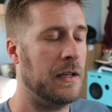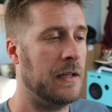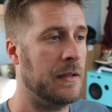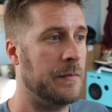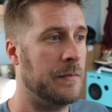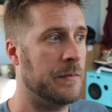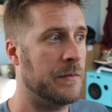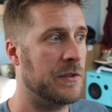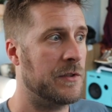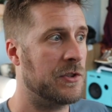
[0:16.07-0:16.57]

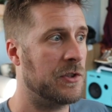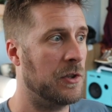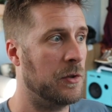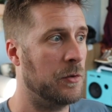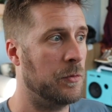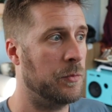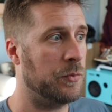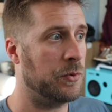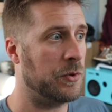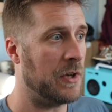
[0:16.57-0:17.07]
So
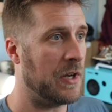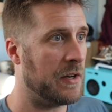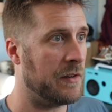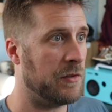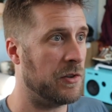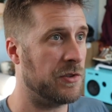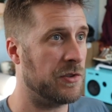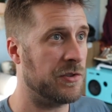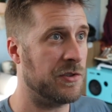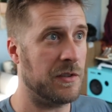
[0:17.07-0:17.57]
prior
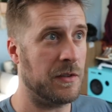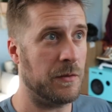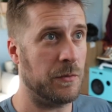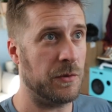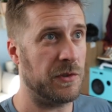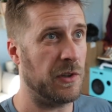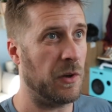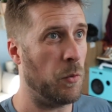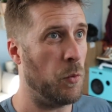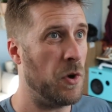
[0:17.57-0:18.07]
version it was
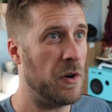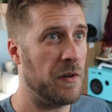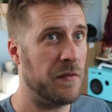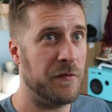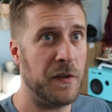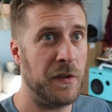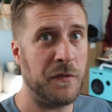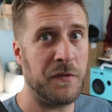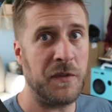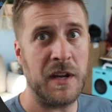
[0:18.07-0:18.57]
like
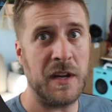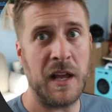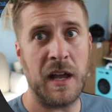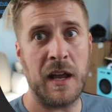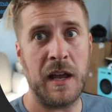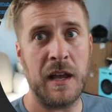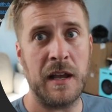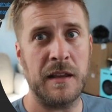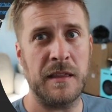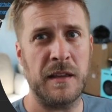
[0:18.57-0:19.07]

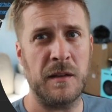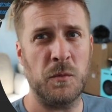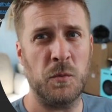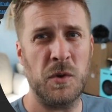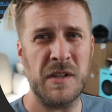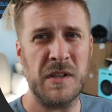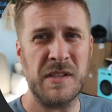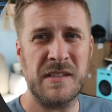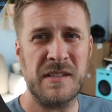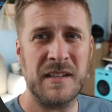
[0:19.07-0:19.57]
159, and then
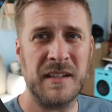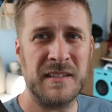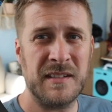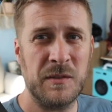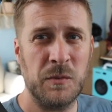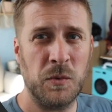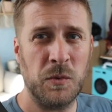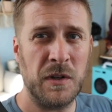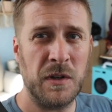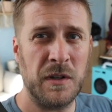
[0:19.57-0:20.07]

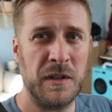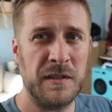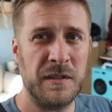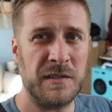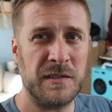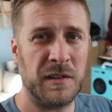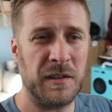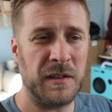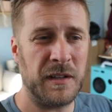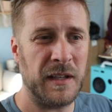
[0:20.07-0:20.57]
161
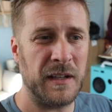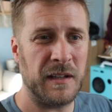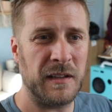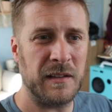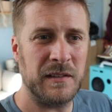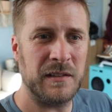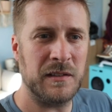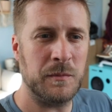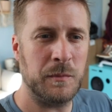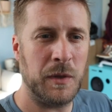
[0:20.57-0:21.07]
started getting a
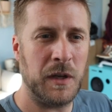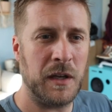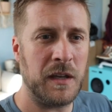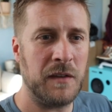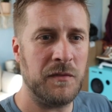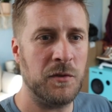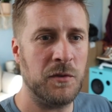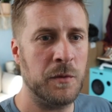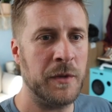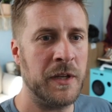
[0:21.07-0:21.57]
little buggy
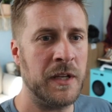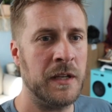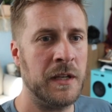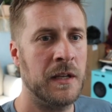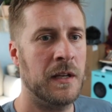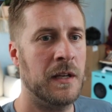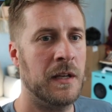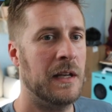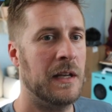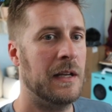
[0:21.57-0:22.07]
for me.
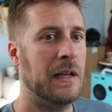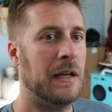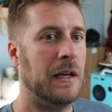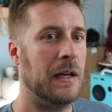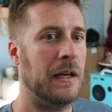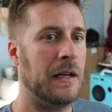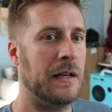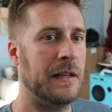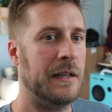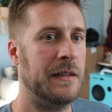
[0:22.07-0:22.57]

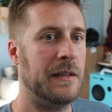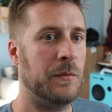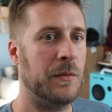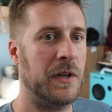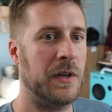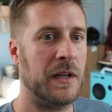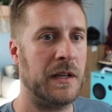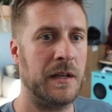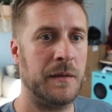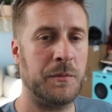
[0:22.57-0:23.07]
And then when
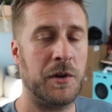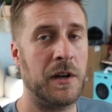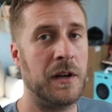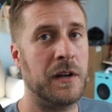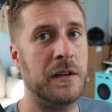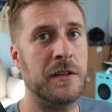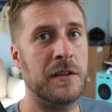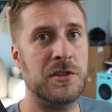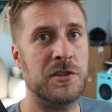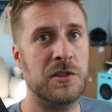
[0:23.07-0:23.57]
I upgraded
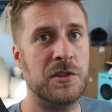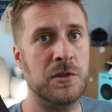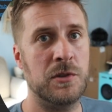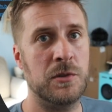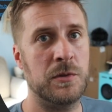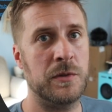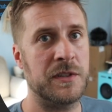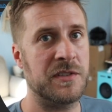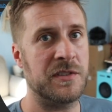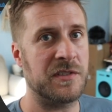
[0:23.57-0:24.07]
to 2,
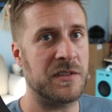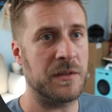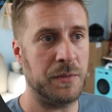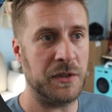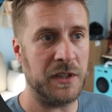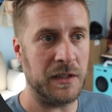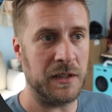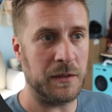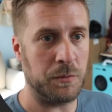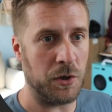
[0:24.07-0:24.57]
it just
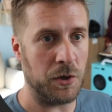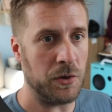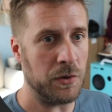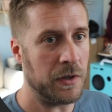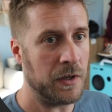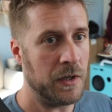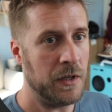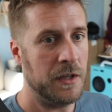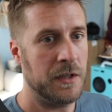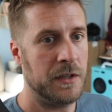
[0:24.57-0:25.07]
completely broke.
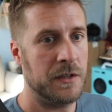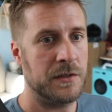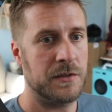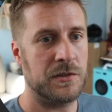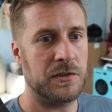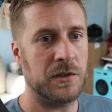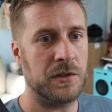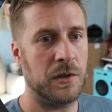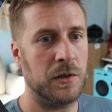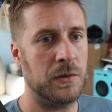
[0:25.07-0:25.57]

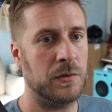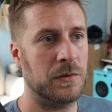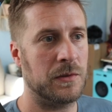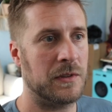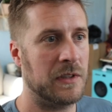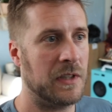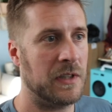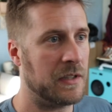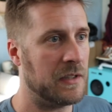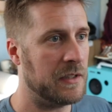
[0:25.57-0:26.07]
So
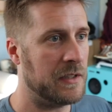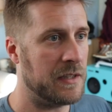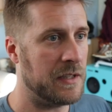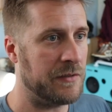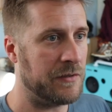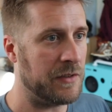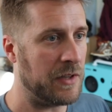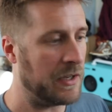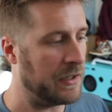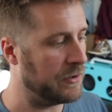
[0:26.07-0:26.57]
luckily they've
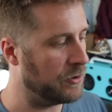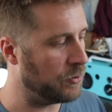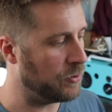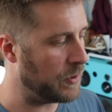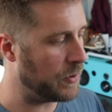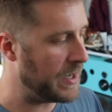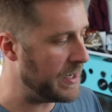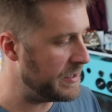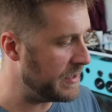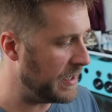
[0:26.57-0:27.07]
got
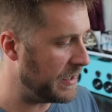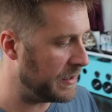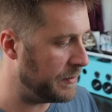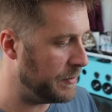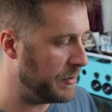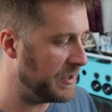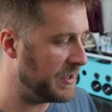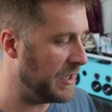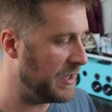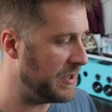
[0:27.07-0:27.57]
great
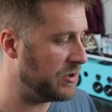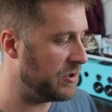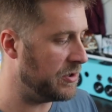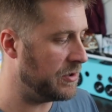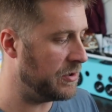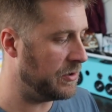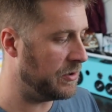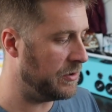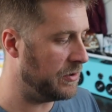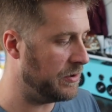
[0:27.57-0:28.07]
documentation
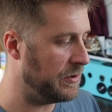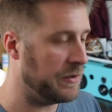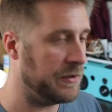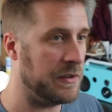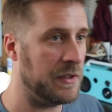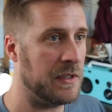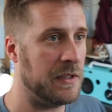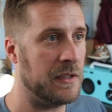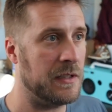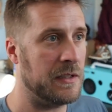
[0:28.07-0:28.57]
on
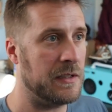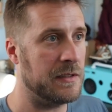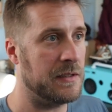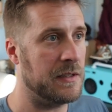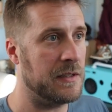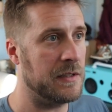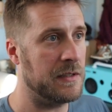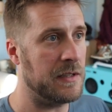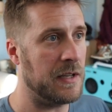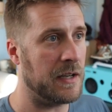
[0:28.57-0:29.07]
the
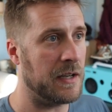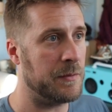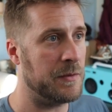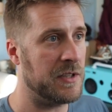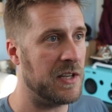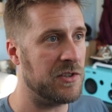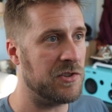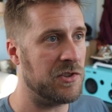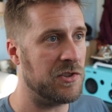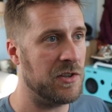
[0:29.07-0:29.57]

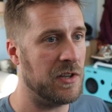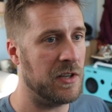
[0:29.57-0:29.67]
documentation hub.